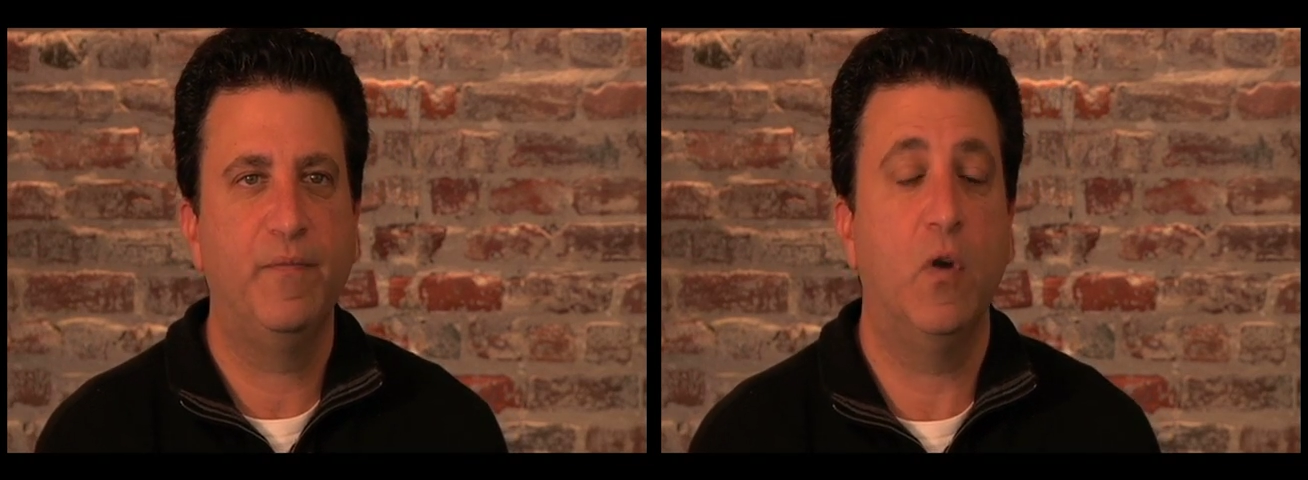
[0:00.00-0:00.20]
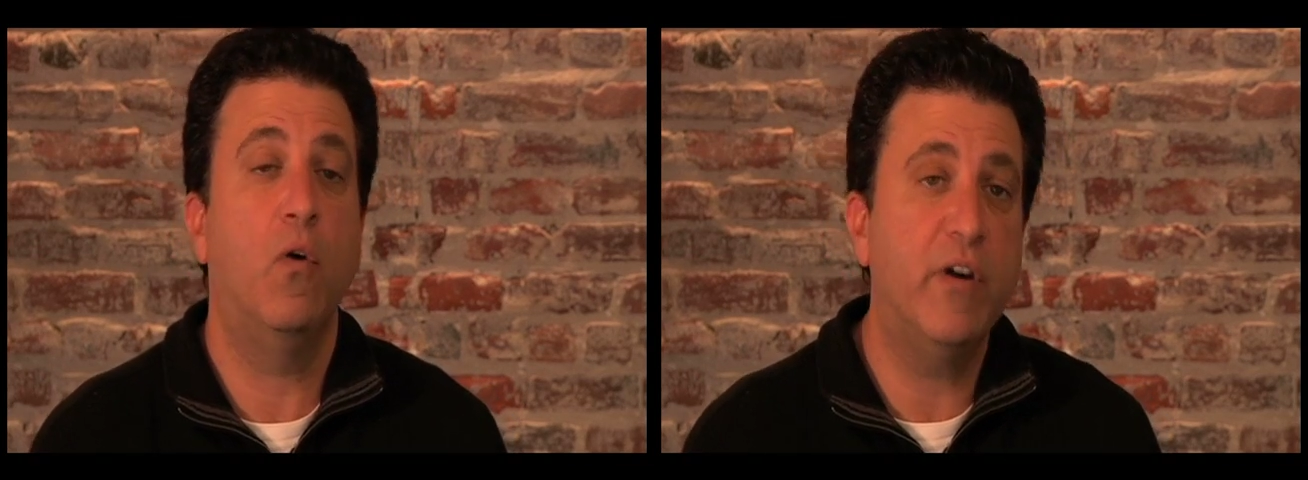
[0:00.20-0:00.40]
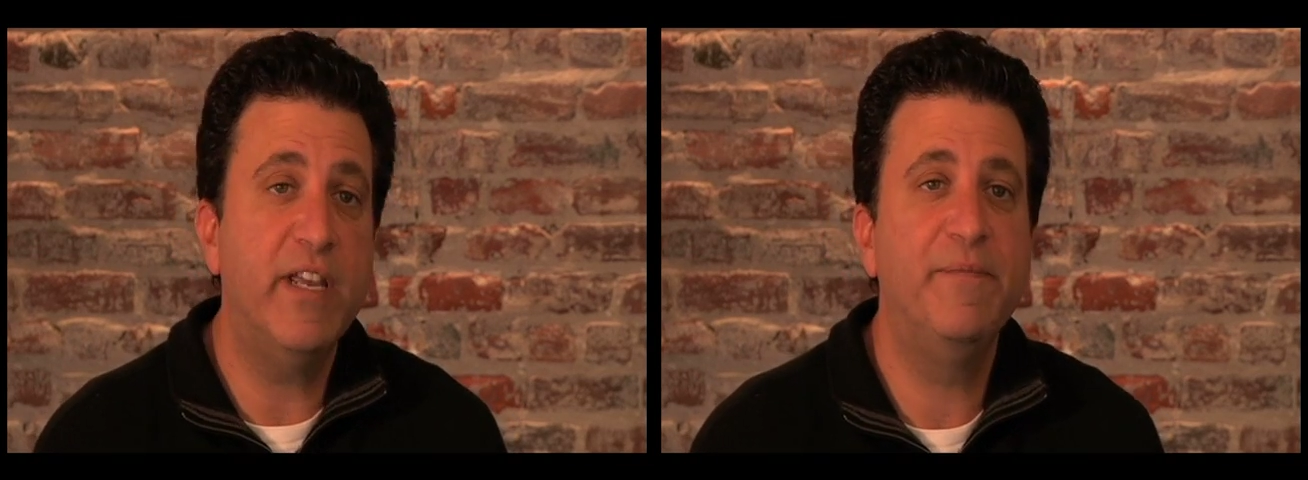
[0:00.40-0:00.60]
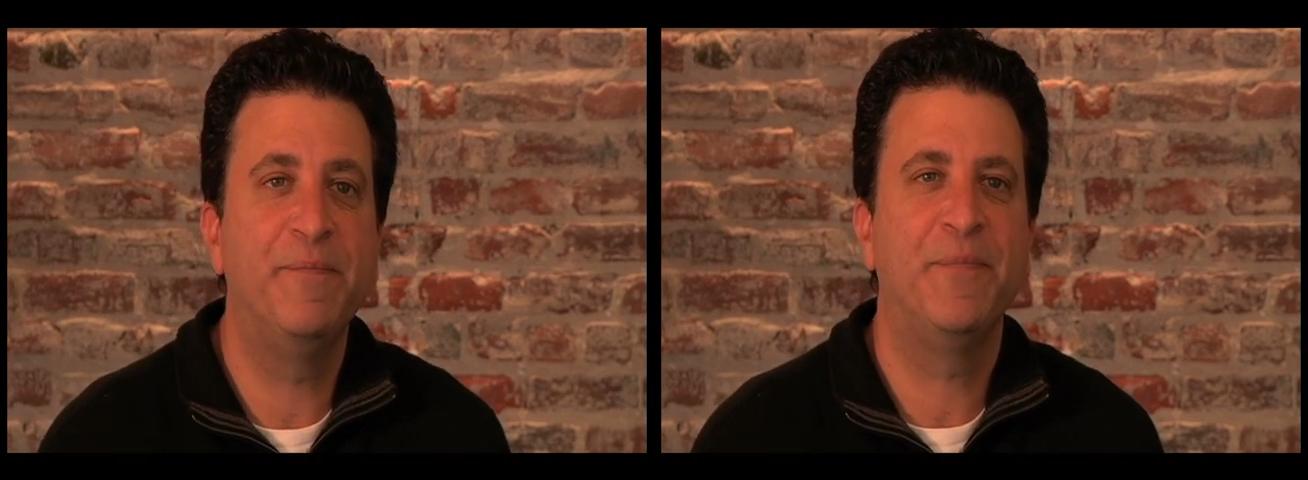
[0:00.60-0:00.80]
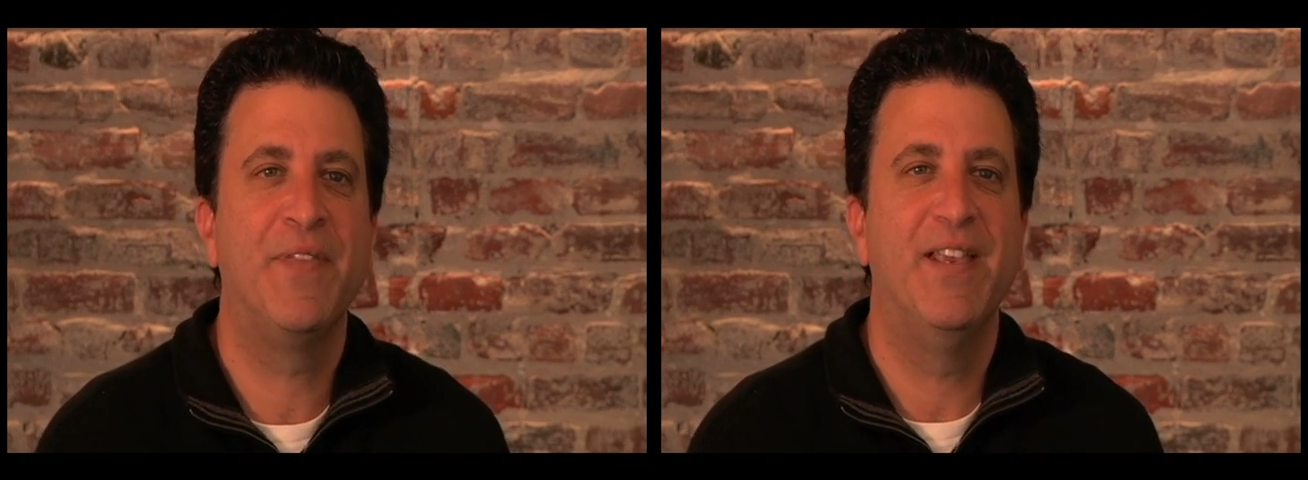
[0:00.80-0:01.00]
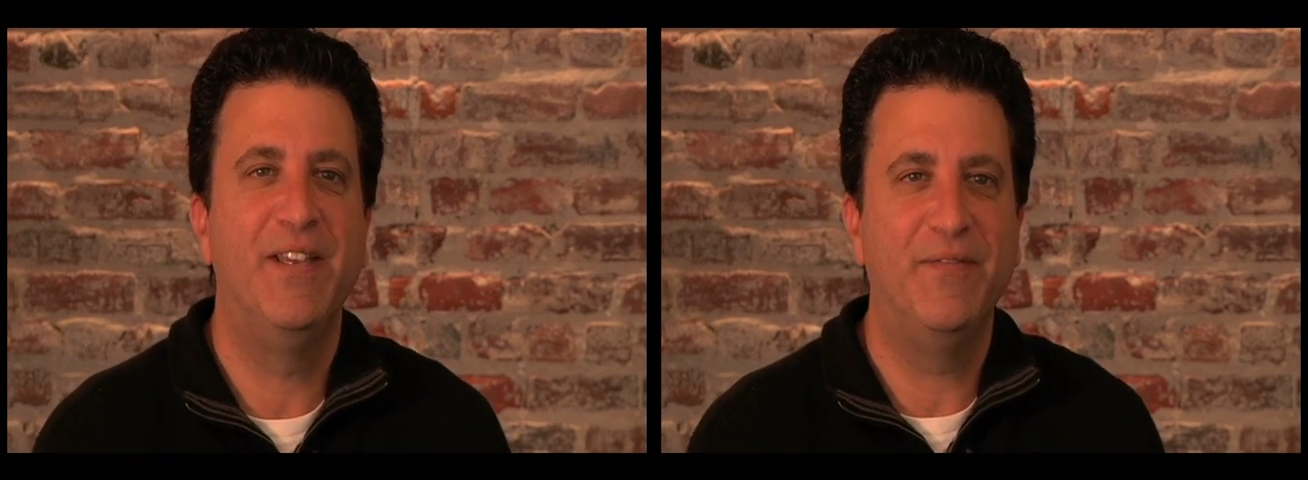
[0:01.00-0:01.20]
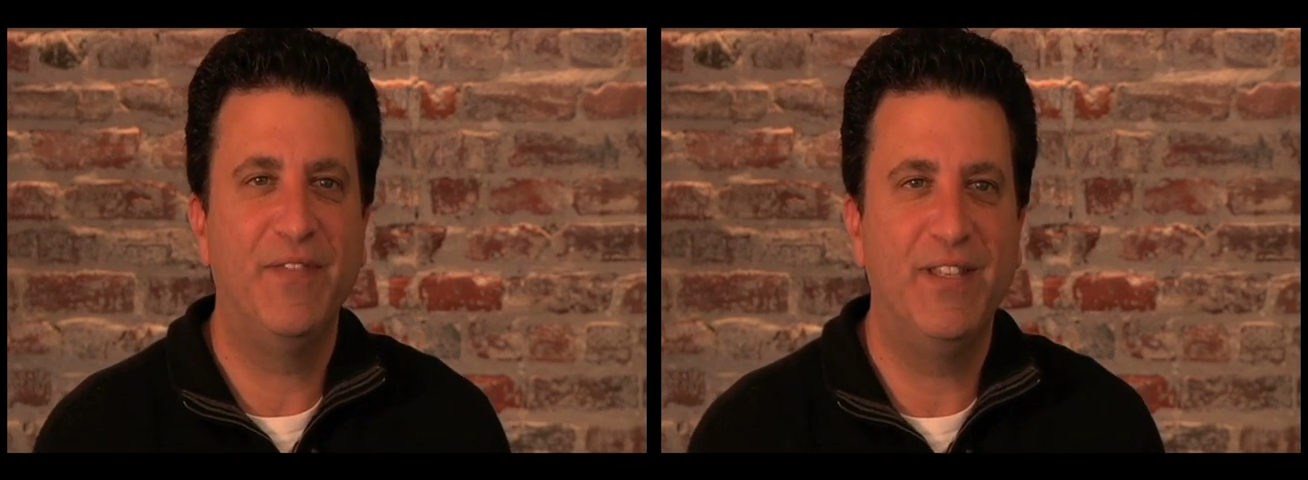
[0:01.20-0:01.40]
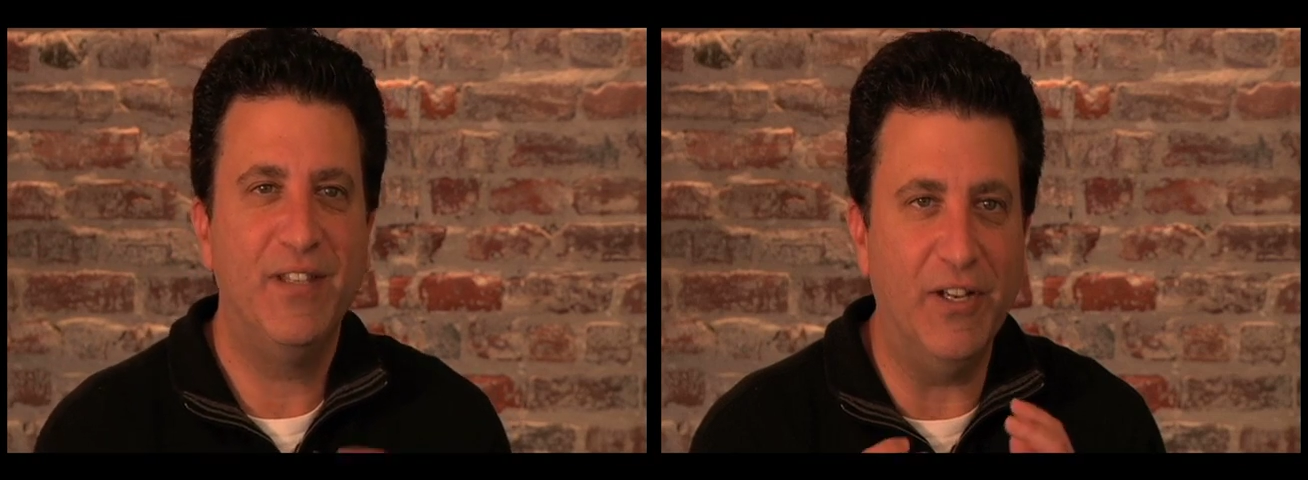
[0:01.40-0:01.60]
Corey,
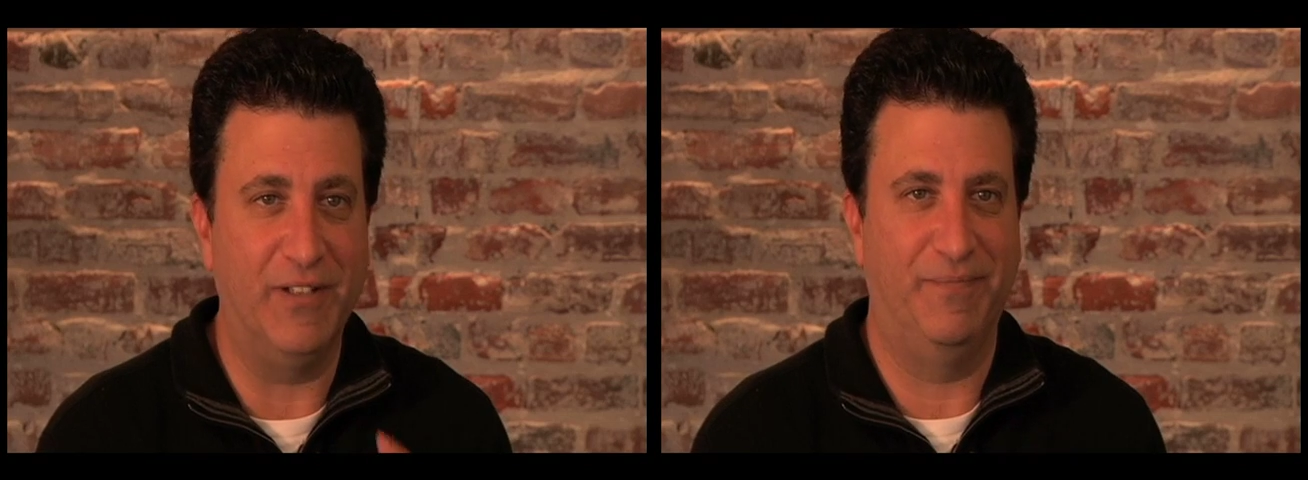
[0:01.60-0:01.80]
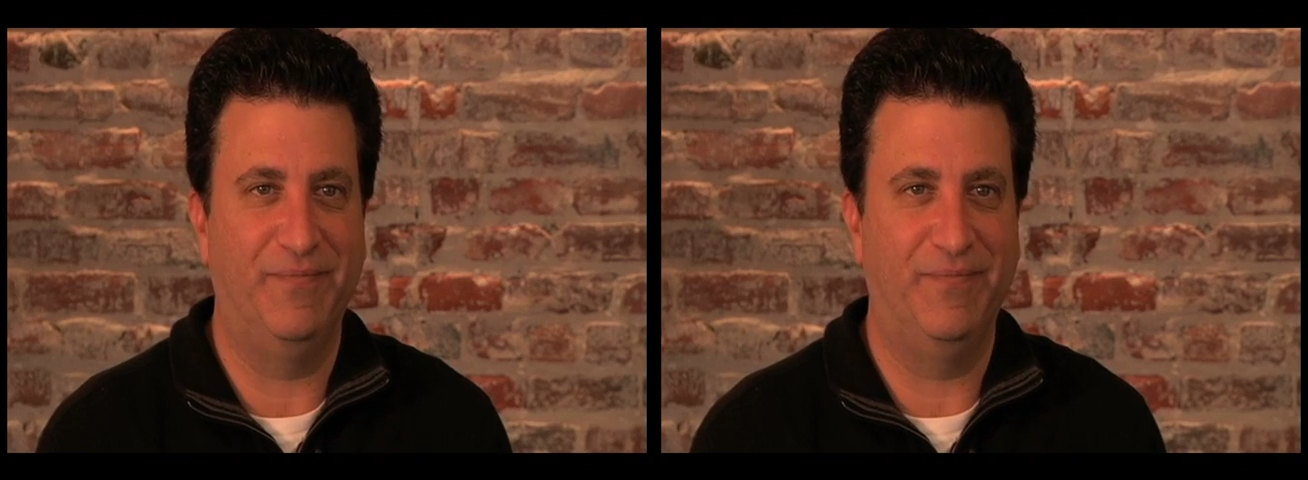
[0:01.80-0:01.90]
look,